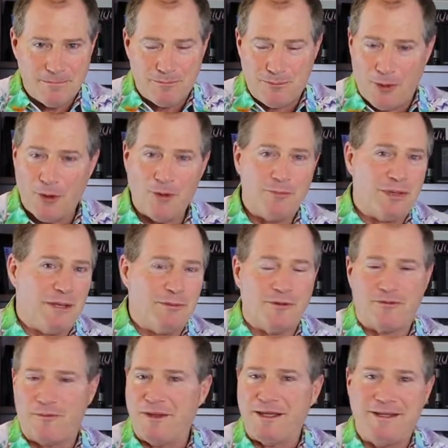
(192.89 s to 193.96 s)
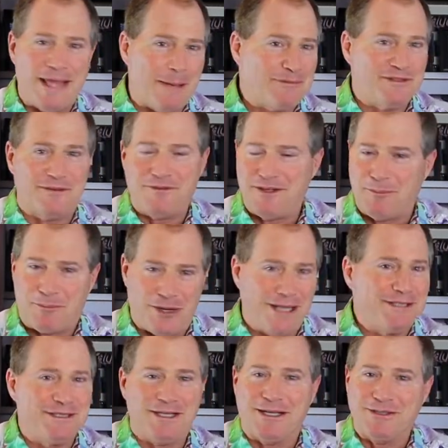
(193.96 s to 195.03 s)
pull people from the depths of
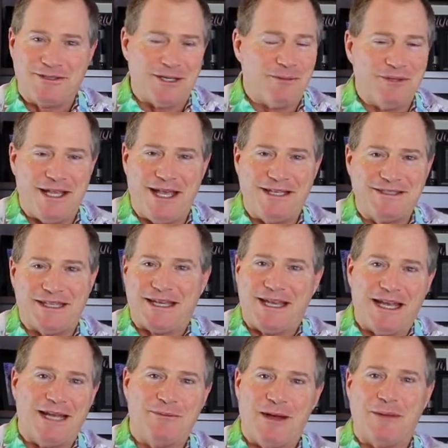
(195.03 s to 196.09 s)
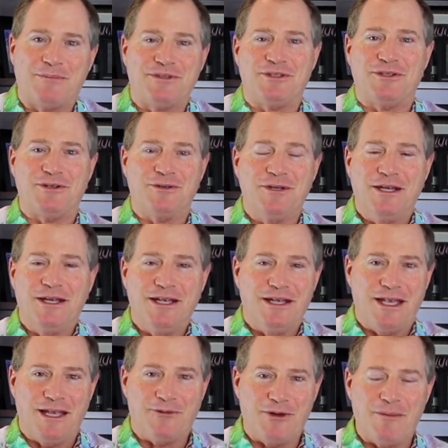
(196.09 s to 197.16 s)
depression on some days to get them up to
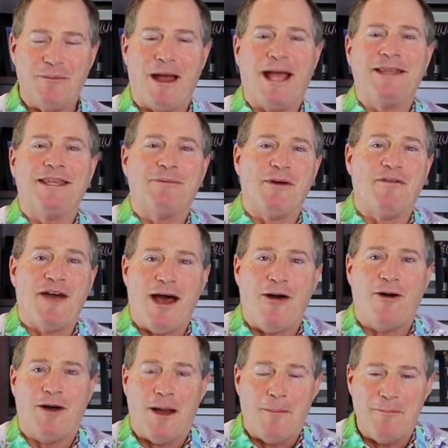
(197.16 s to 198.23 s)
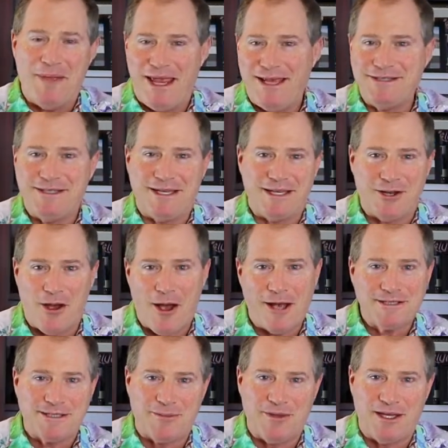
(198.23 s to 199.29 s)
and remind them of how amazing and
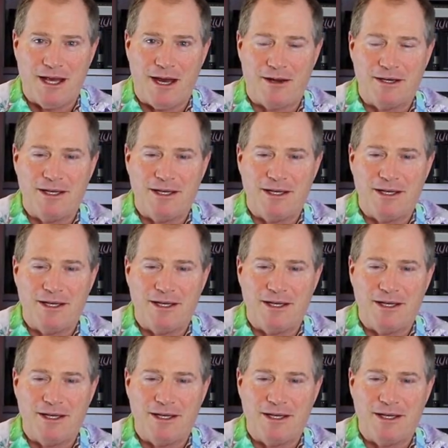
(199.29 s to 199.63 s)
awesome they are.